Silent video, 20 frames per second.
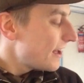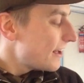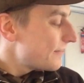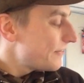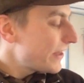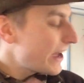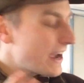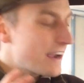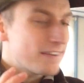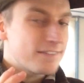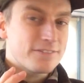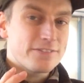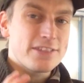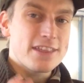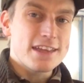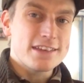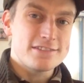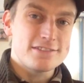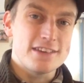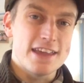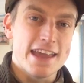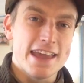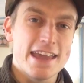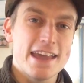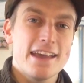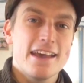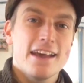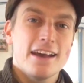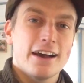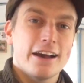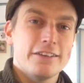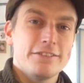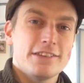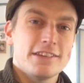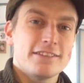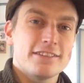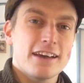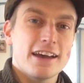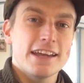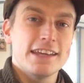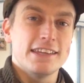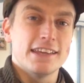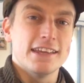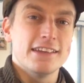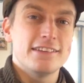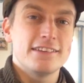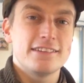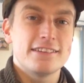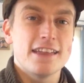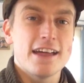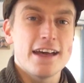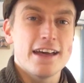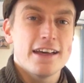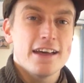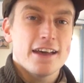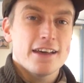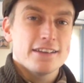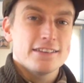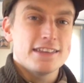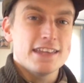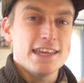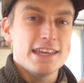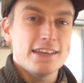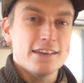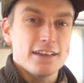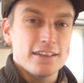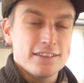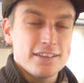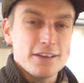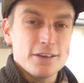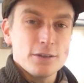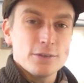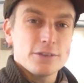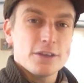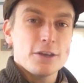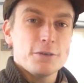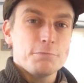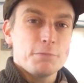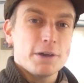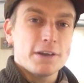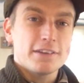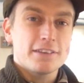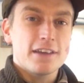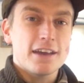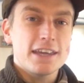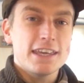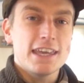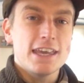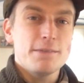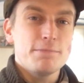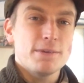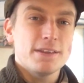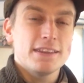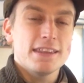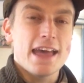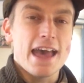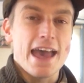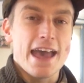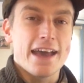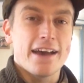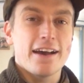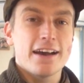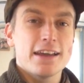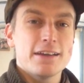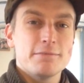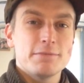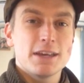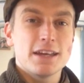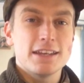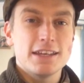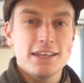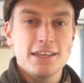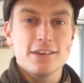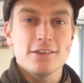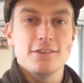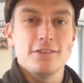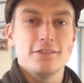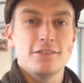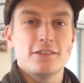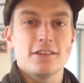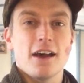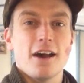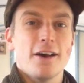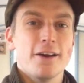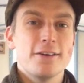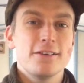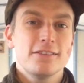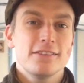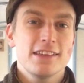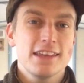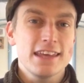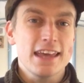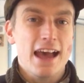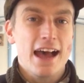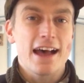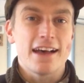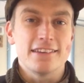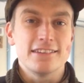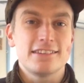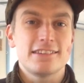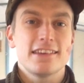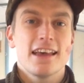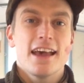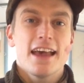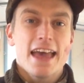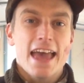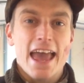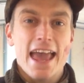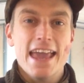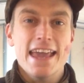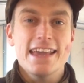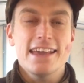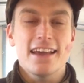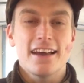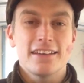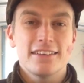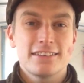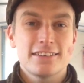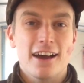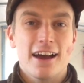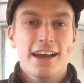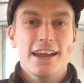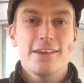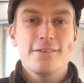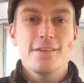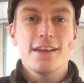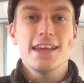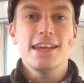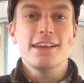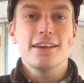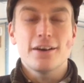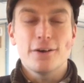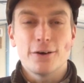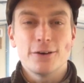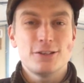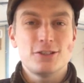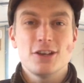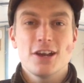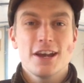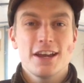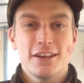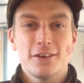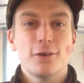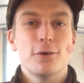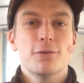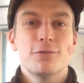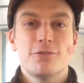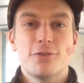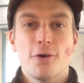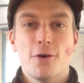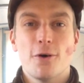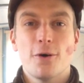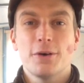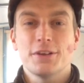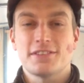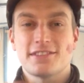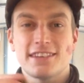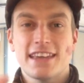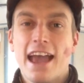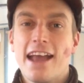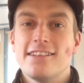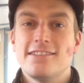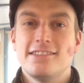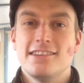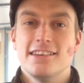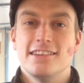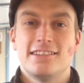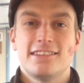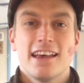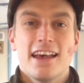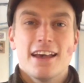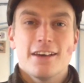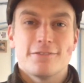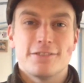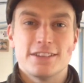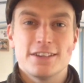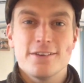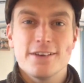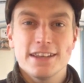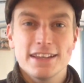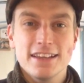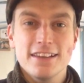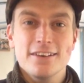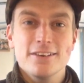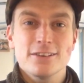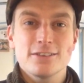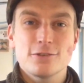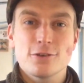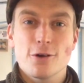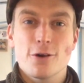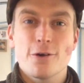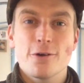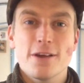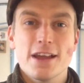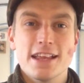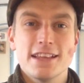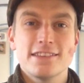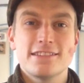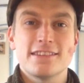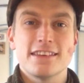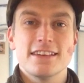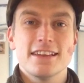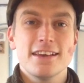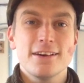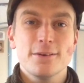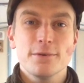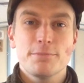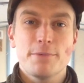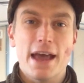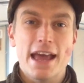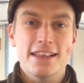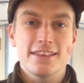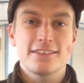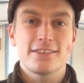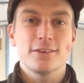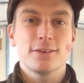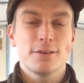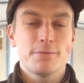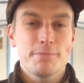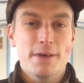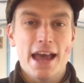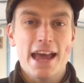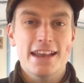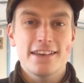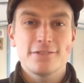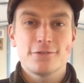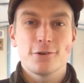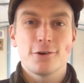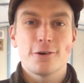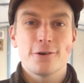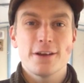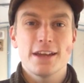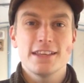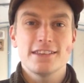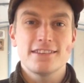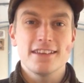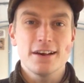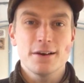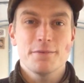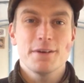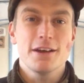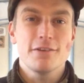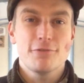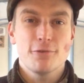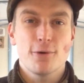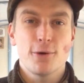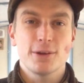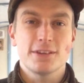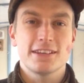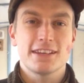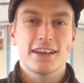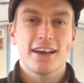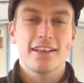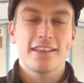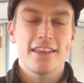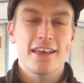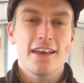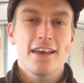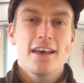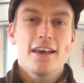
Now, this year, I've decided that the little notebook that I keep in there, I am going to use only as a diary or journal for sketches, for doing little drawings and little pencil and pen drawings, a little bit of watercolour,